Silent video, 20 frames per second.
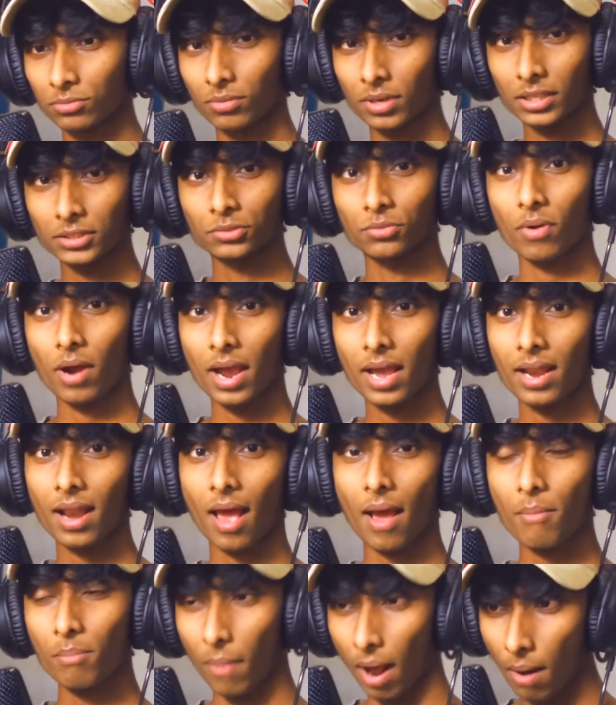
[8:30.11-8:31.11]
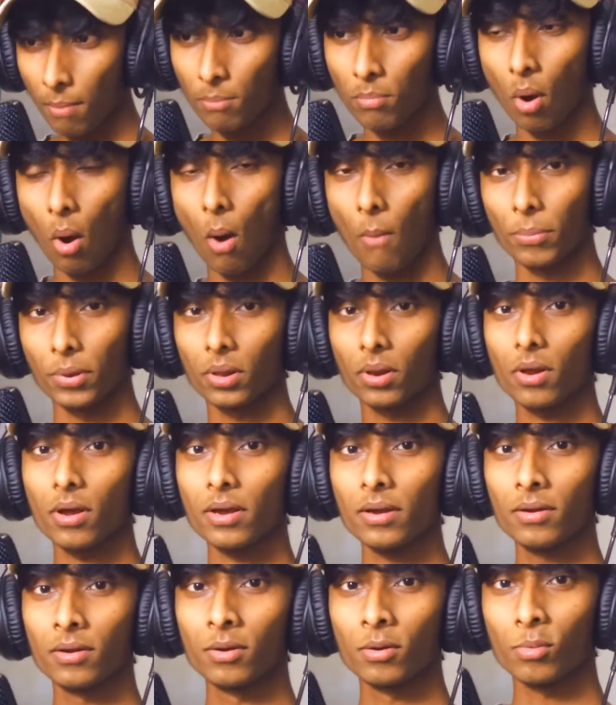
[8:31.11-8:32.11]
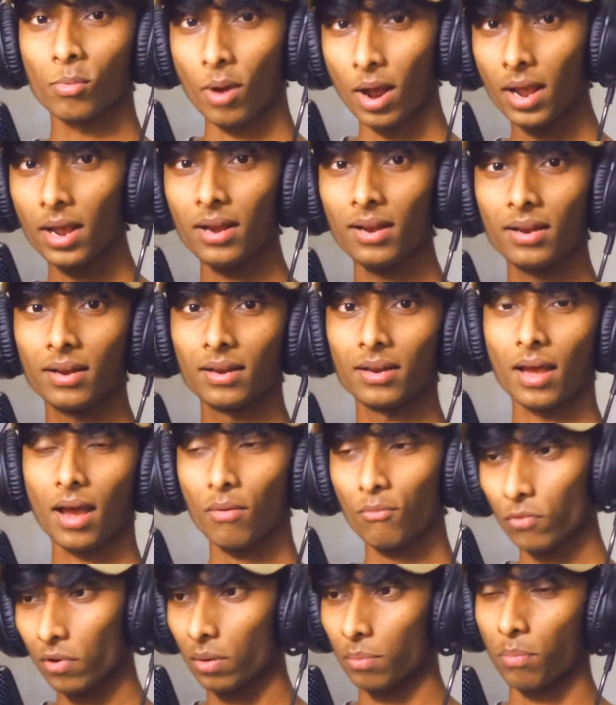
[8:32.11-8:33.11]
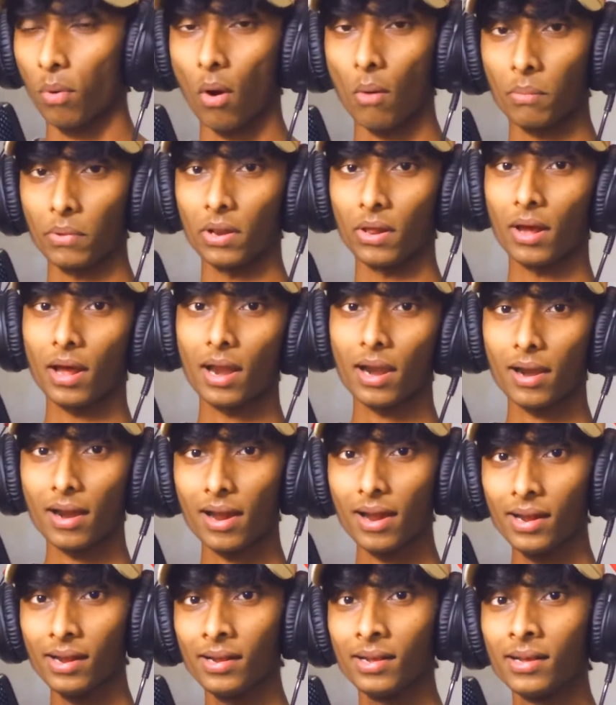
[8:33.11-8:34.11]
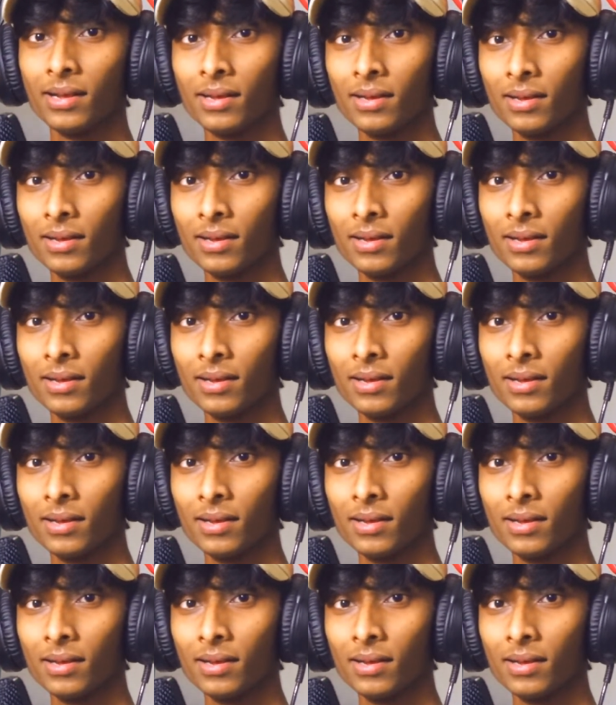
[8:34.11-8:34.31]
That's right. I'm popular, right? I'm very popular, aren't I?